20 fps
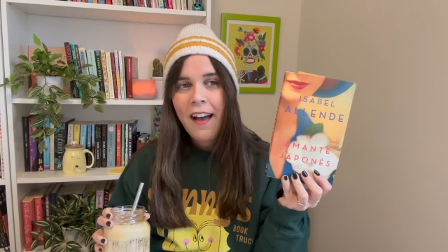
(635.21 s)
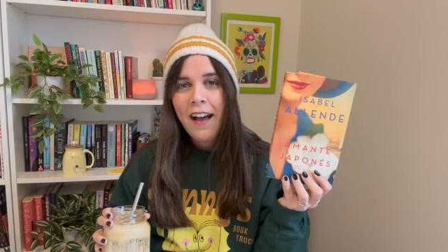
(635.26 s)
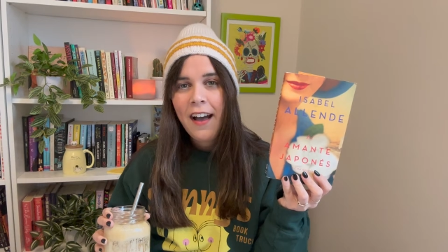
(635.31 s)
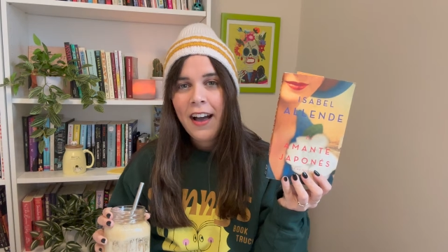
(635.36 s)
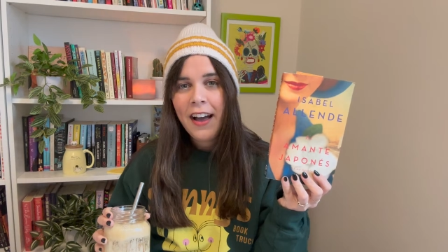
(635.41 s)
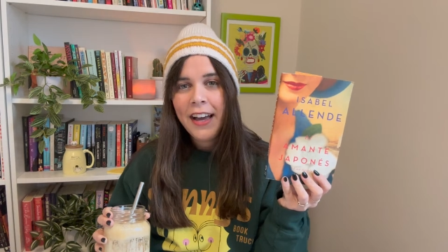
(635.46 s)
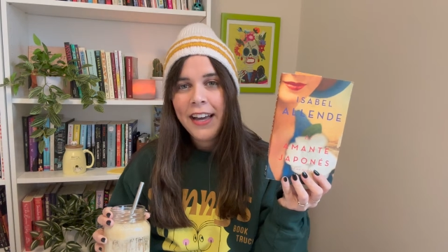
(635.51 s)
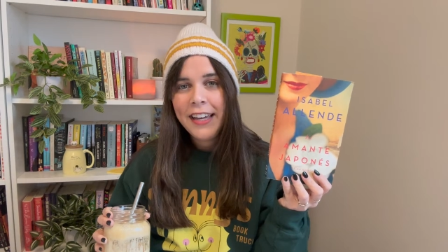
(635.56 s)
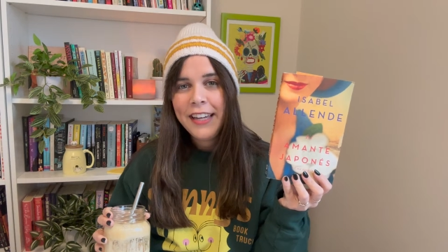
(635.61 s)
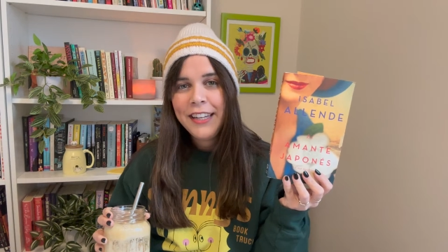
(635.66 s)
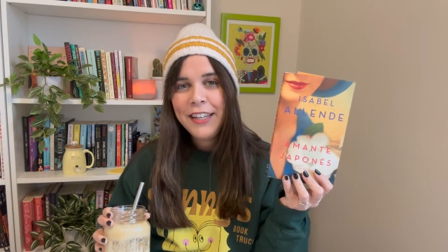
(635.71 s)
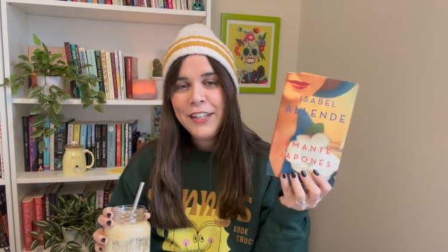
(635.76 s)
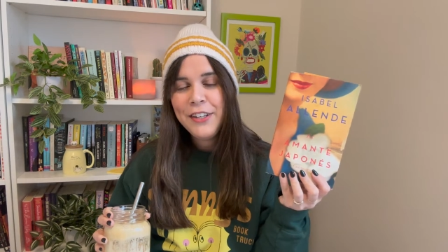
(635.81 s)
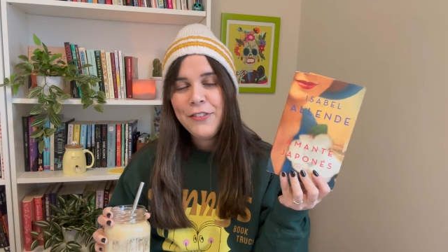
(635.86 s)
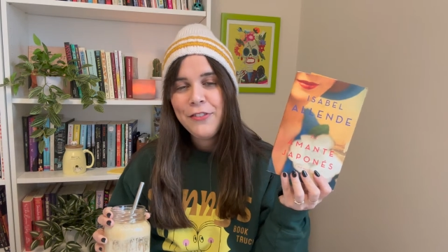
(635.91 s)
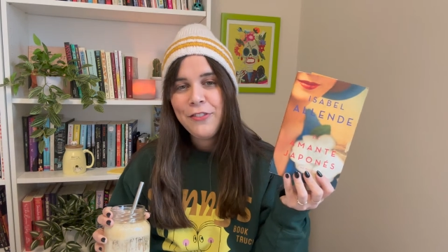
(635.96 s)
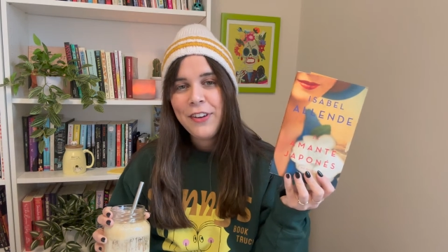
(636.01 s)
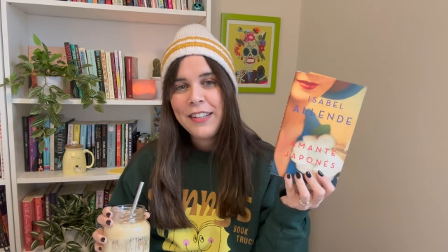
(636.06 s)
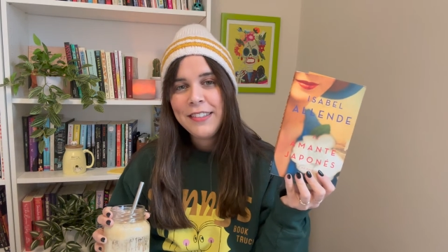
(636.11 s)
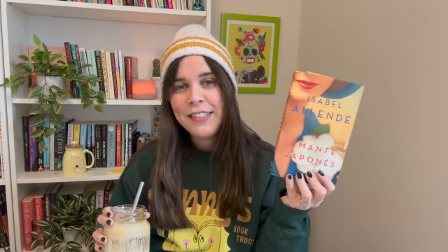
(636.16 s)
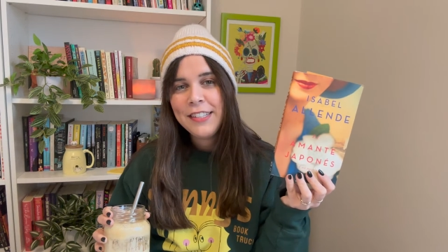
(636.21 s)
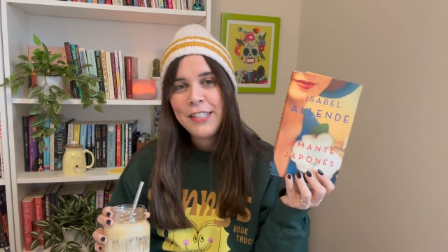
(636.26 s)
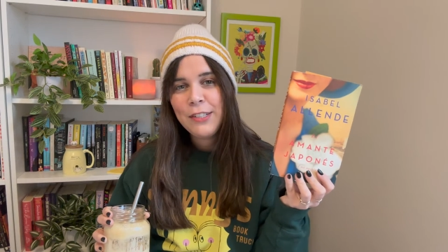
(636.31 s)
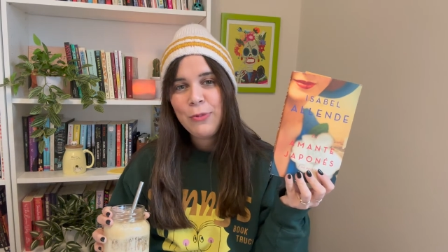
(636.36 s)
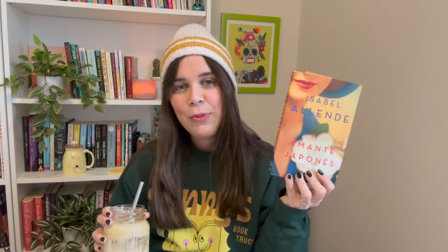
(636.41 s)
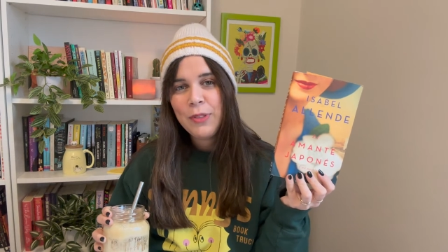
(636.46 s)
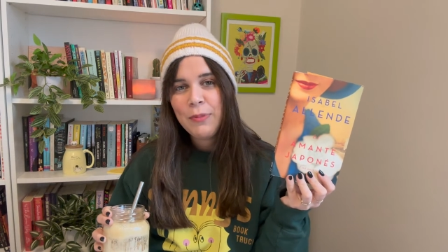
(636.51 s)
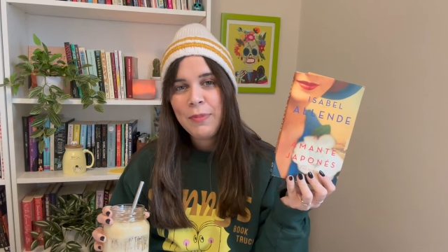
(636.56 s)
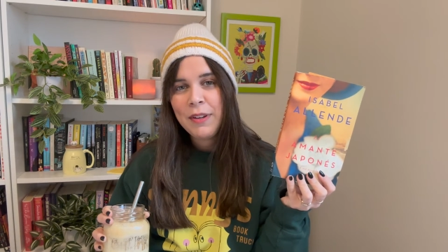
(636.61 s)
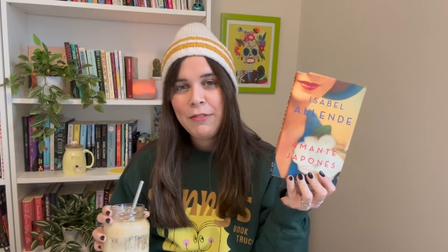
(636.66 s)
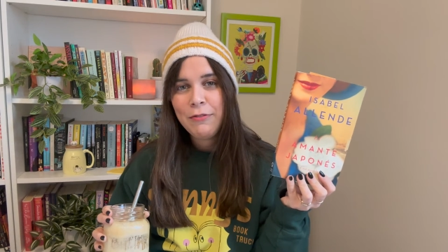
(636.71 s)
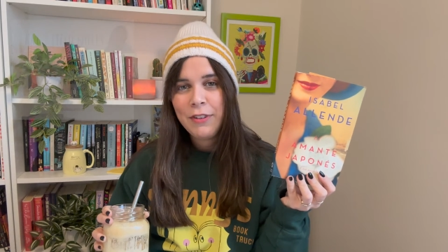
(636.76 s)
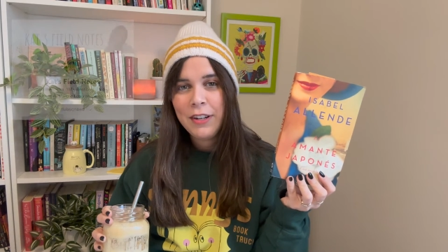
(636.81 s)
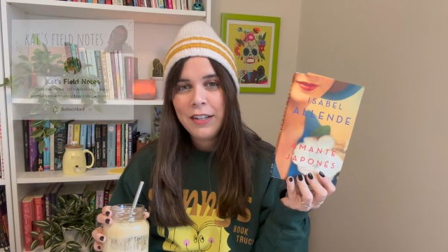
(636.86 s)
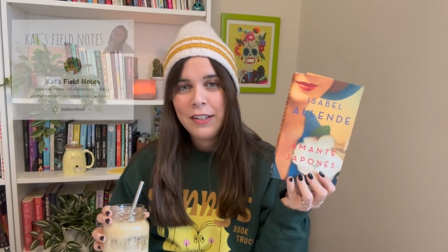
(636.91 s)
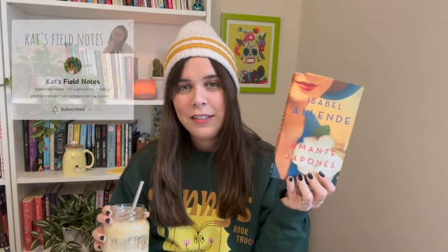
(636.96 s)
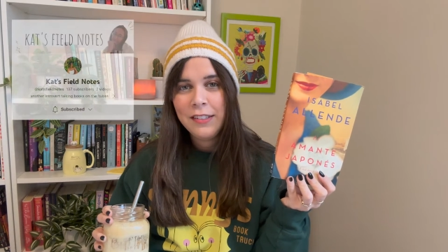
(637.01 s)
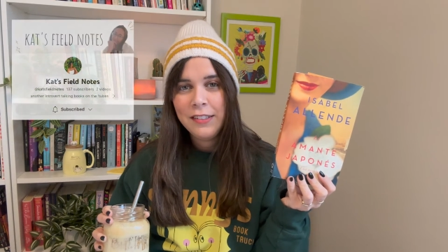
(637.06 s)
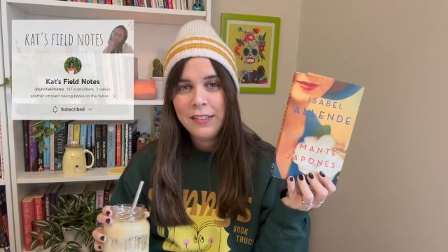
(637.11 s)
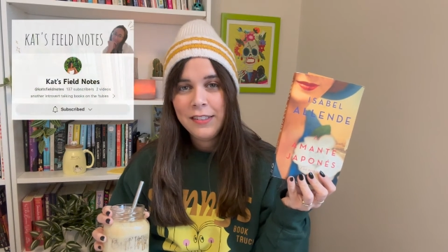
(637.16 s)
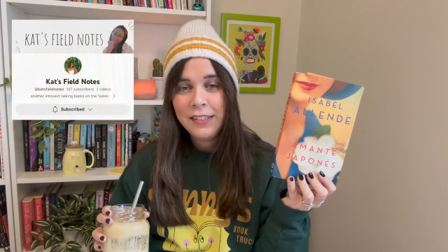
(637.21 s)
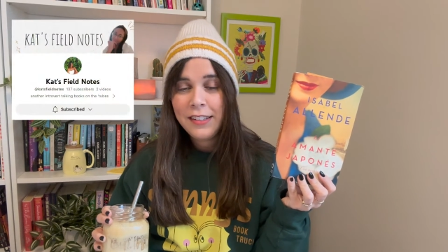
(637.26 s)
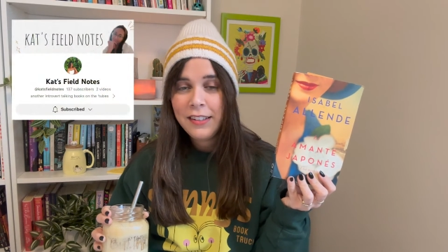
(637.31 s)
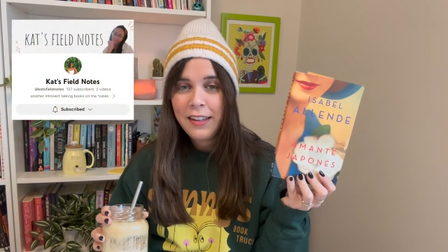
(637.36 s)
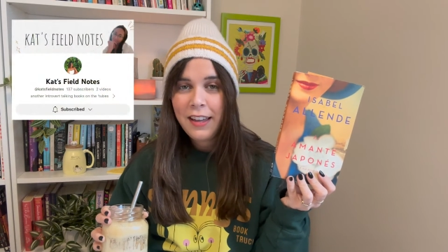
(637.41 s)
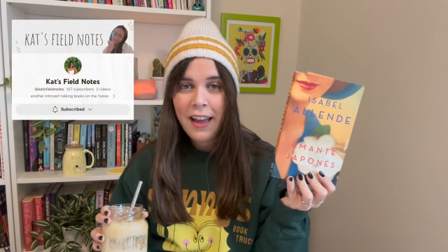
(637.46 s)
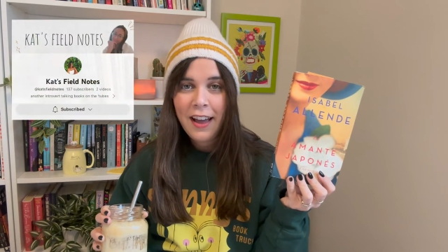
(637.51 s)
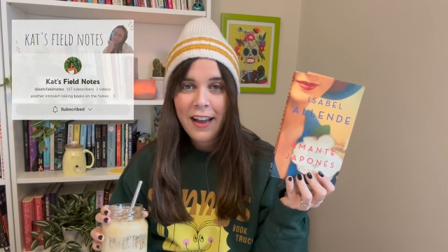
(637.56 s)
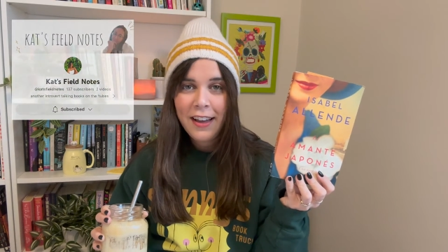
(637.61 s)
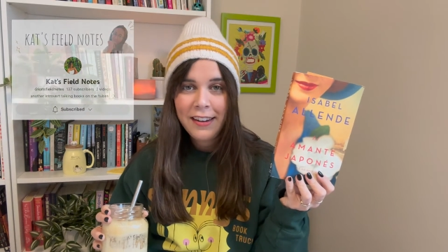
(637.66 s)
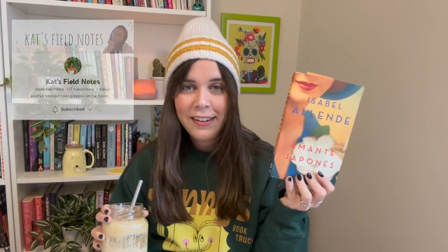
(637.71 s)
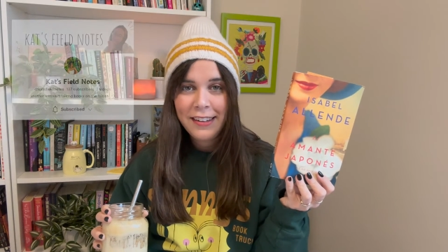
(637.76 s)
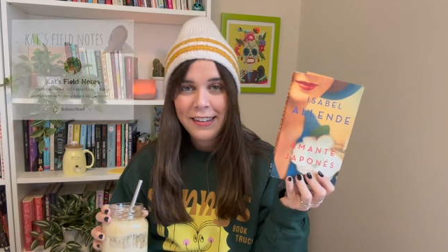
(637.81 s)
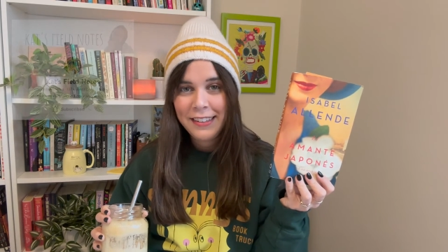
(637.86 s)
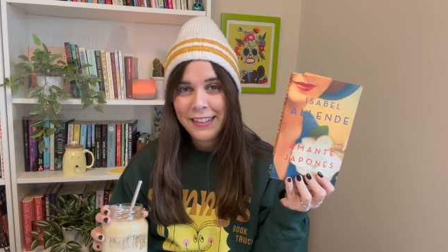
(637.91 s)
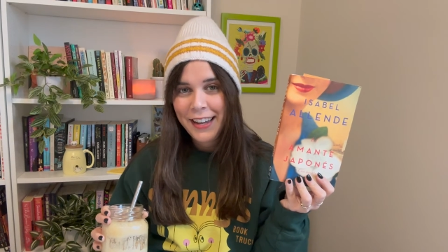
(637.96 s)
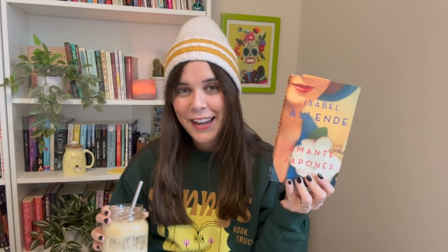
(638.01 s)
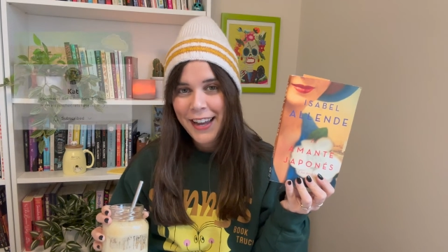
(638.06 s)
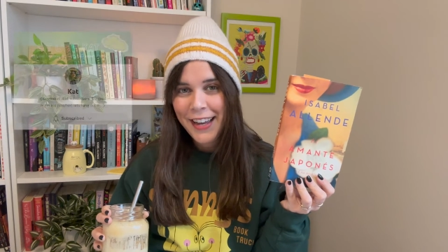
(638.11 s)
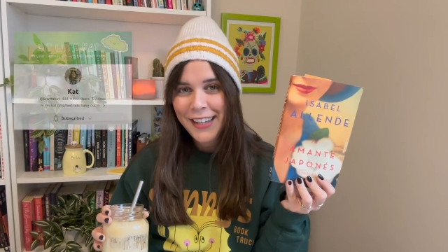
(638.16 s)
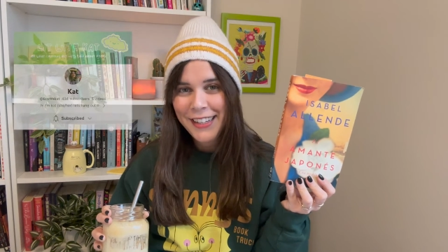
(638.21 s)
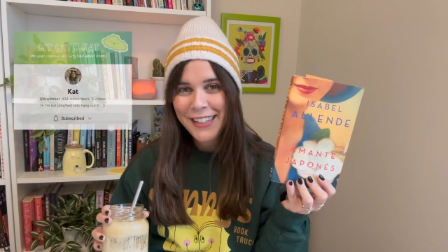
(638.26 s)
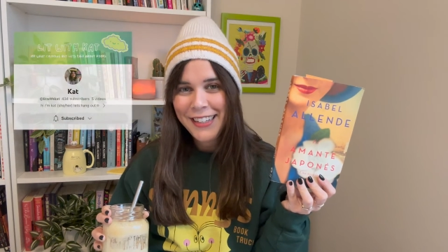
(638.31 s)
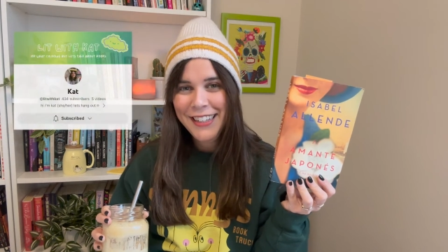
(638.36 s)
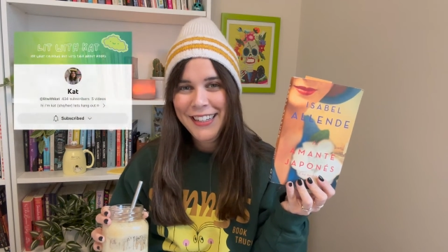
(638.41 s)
I read this with my friend Kat and Kat.